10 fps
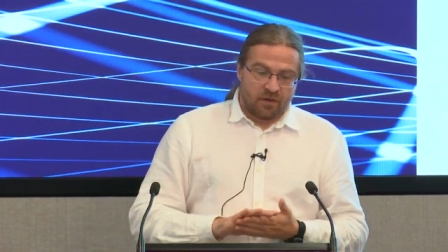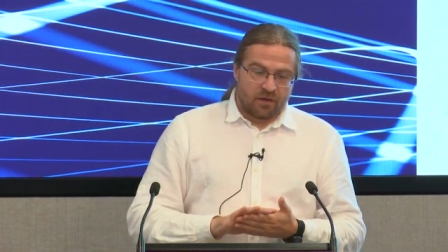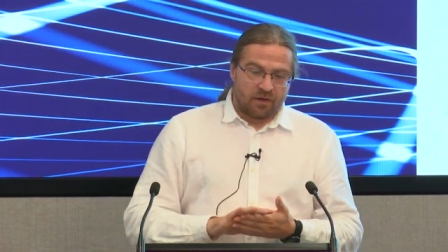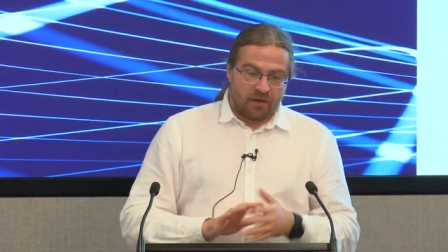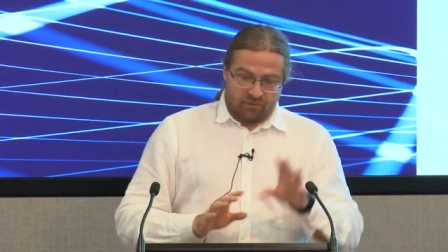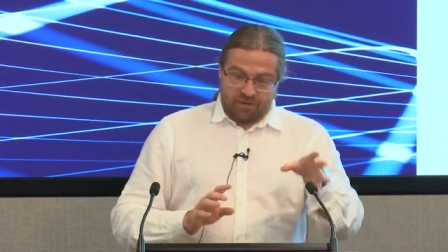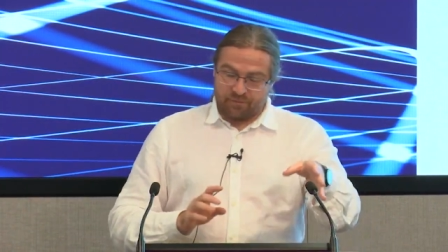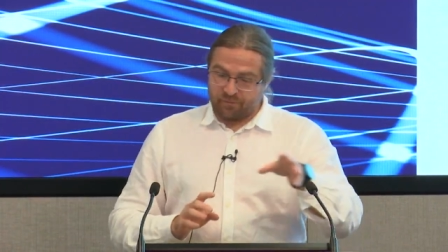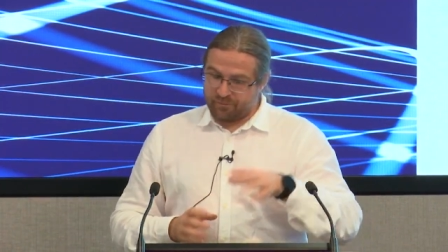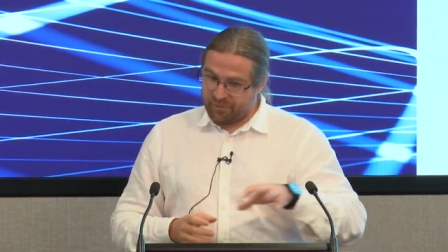I'll
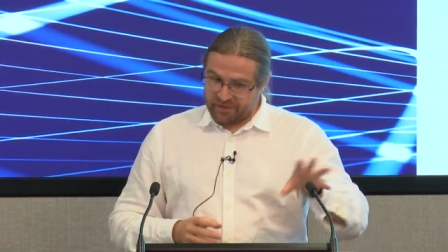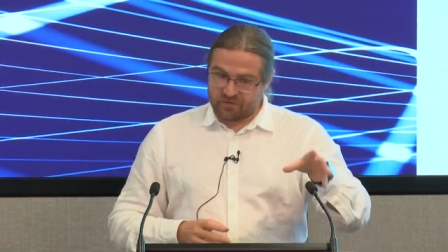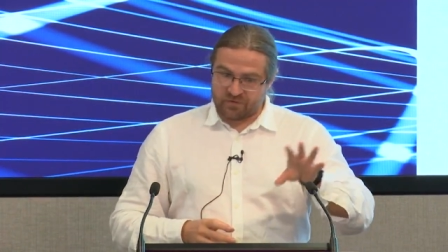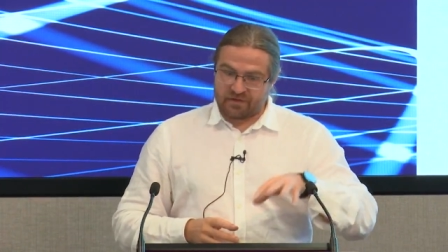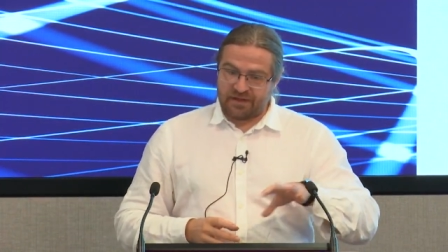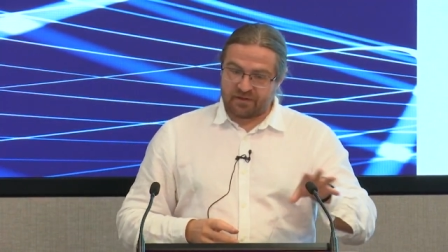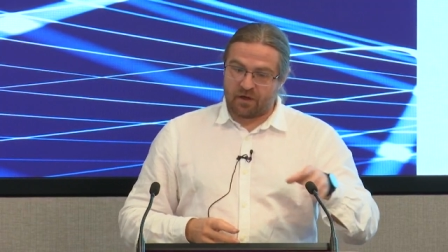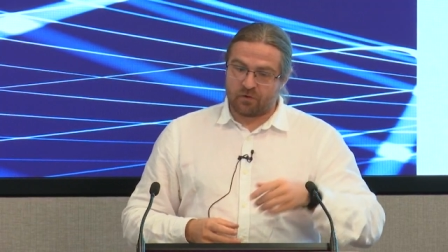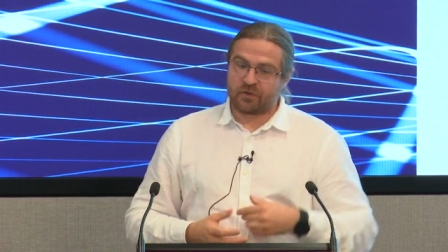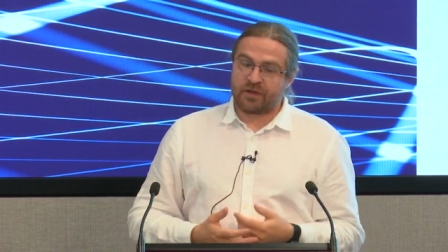come back to this later,
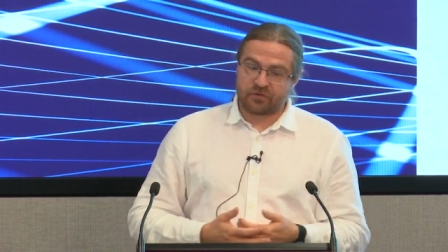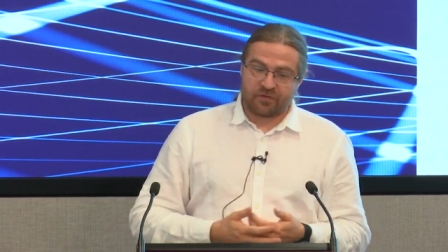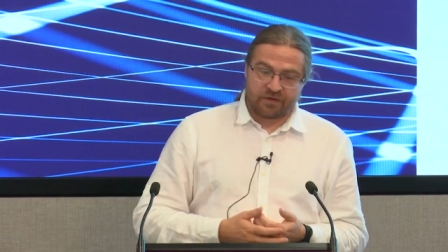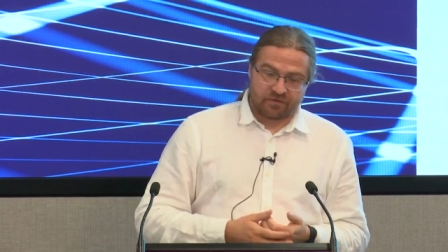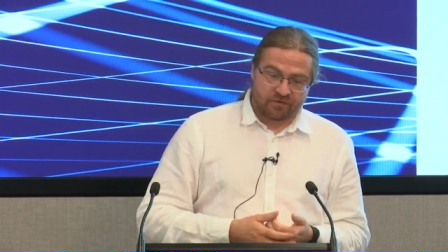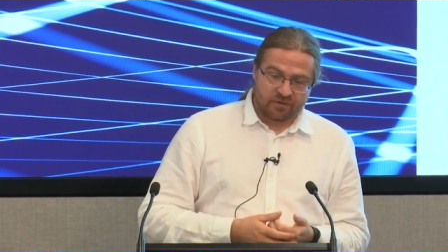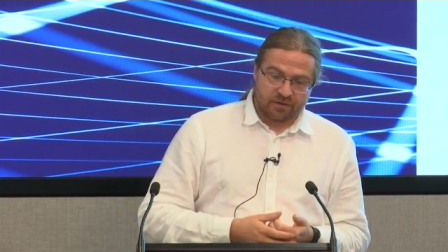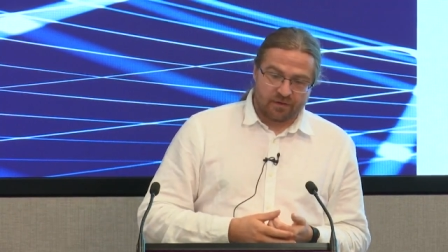how you actually fix this.